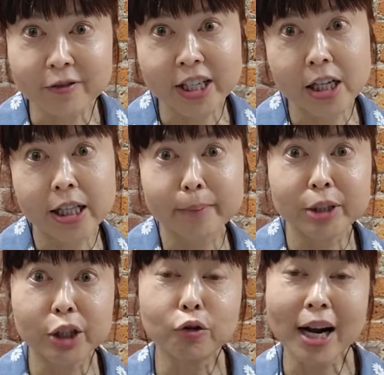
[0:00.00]

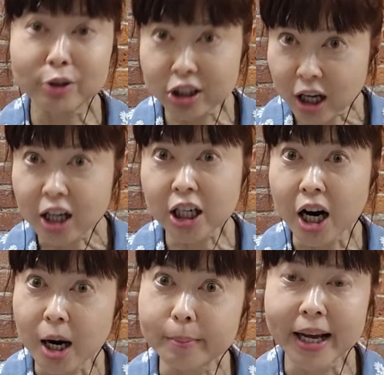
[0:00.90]

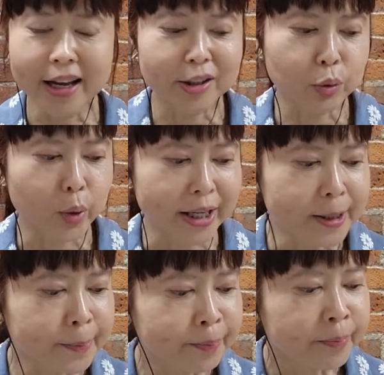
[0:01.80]
vlmdrounds.com as well.